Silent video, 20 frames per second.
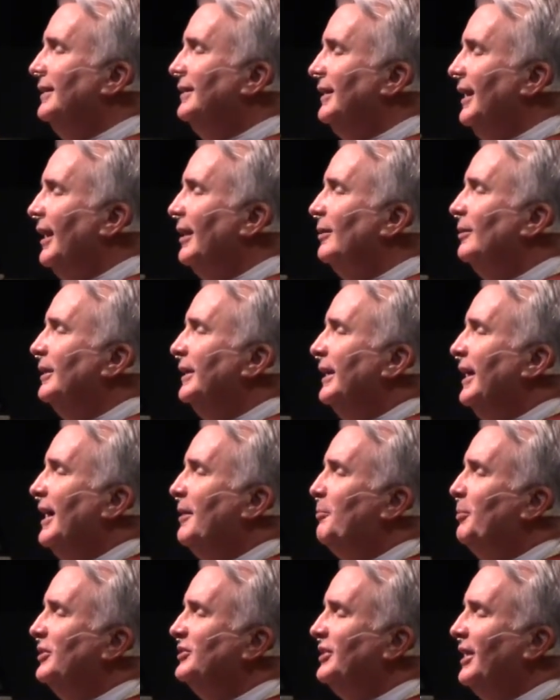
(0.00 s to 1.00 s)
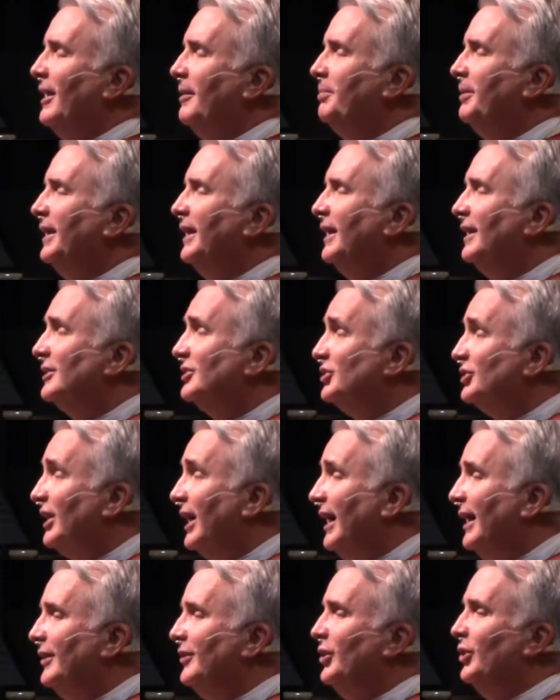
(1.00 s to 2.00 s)
Not only what's happening
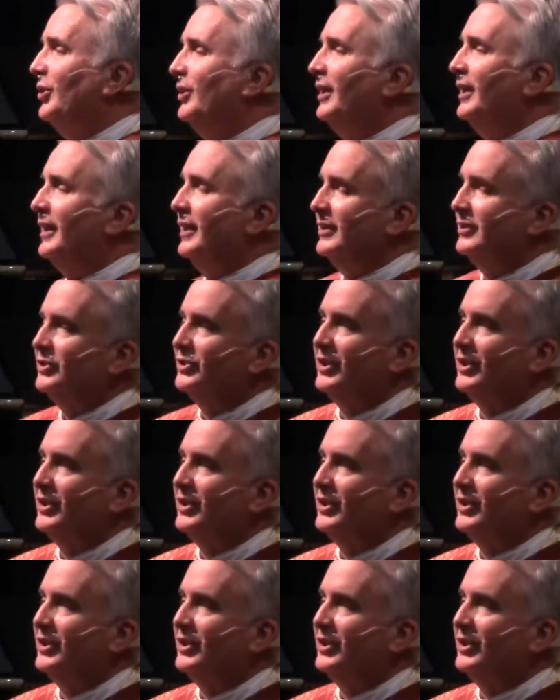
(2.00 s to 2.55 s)
inside the United